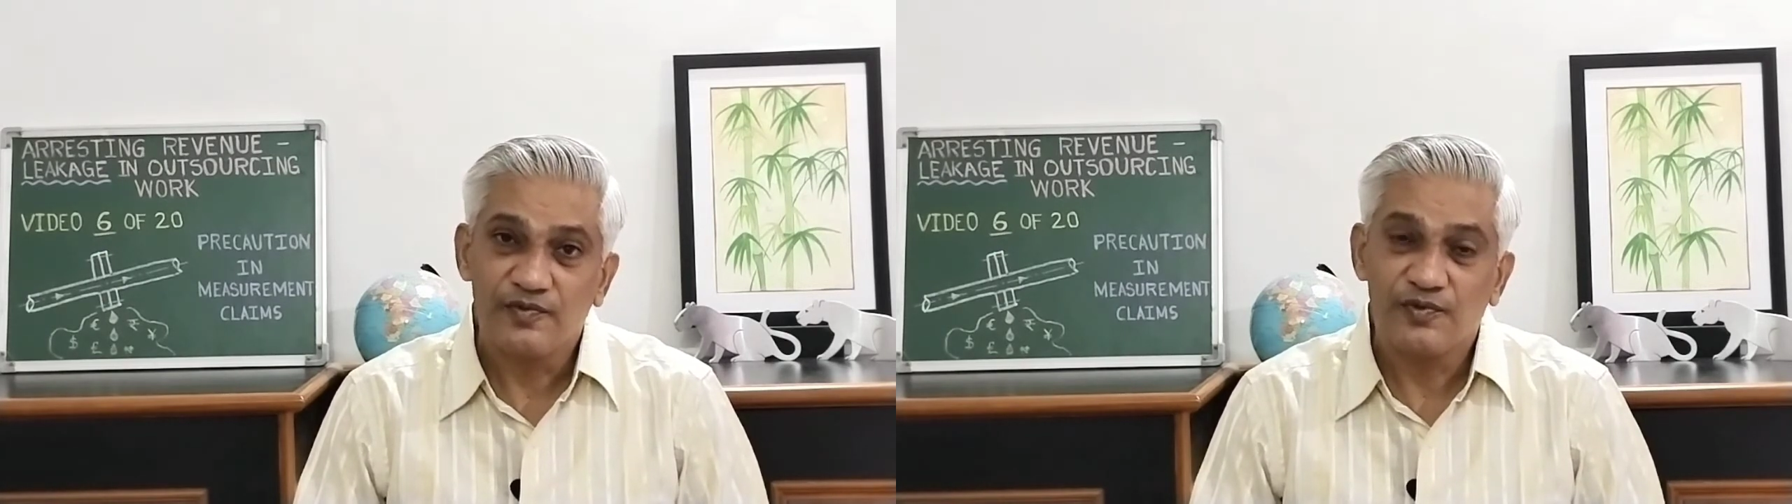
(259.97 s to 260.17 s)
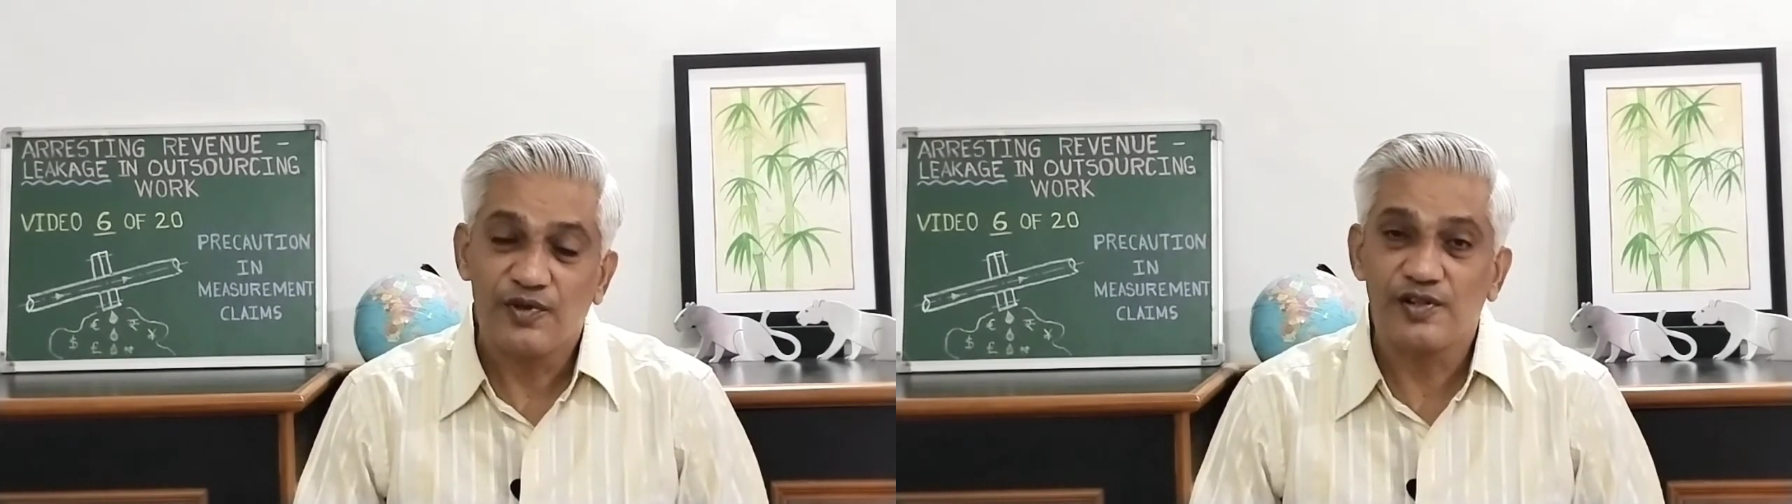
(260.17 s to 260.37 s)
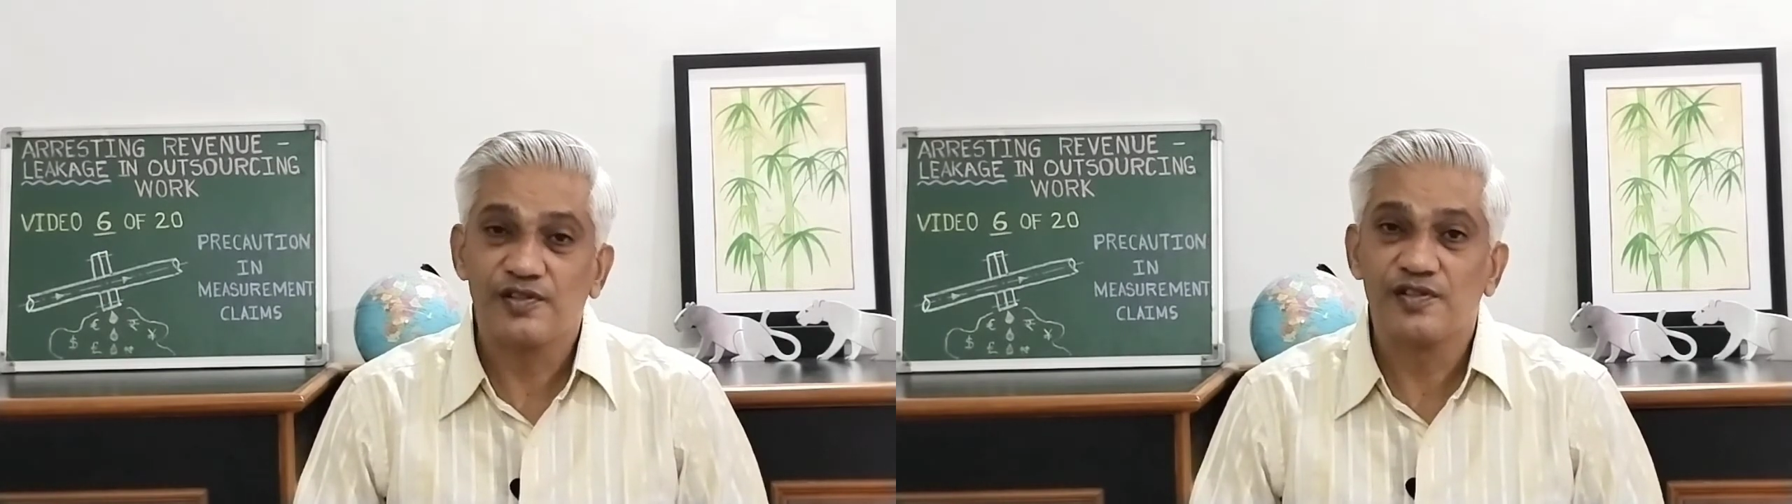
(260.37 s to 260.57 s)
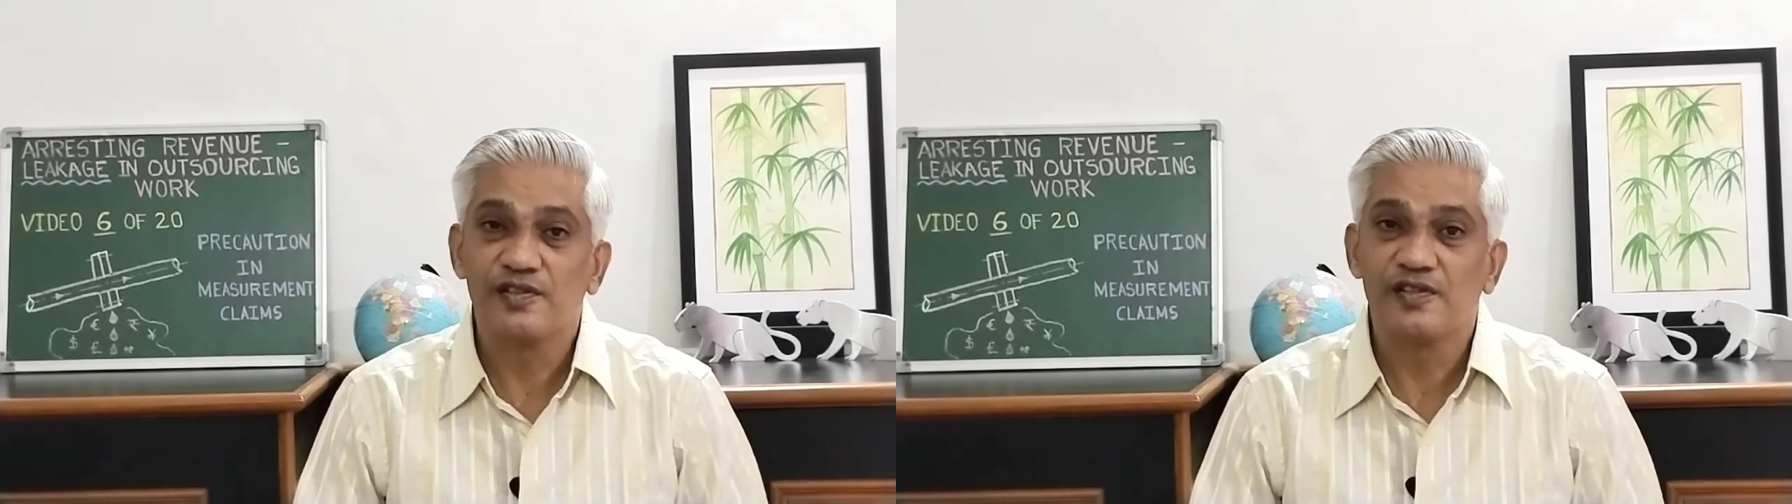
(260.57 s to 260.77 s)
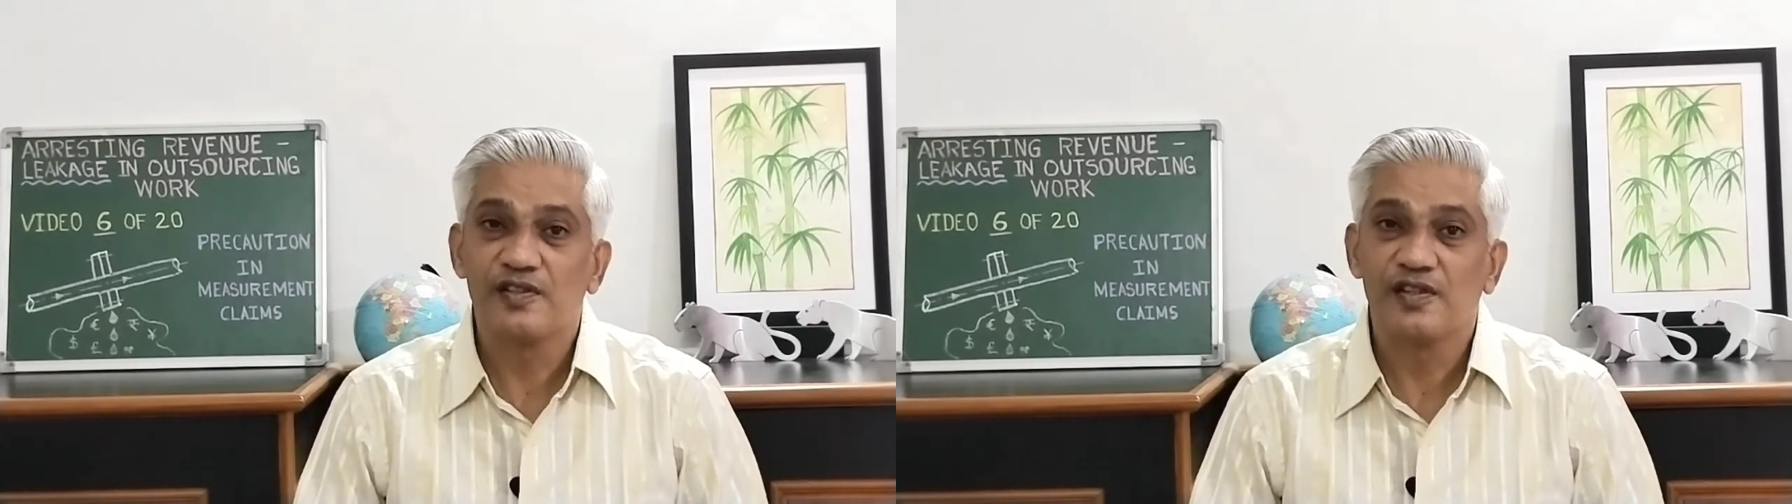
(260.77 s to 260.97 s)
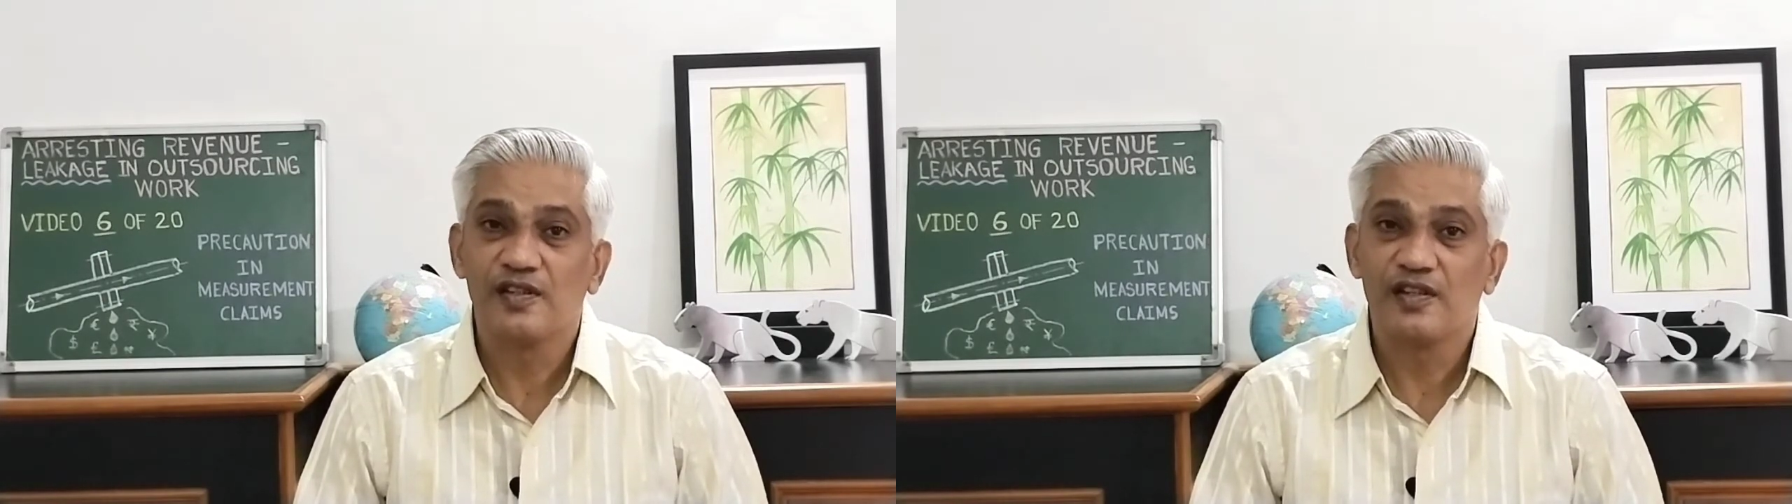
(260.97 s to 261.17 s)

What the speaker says: was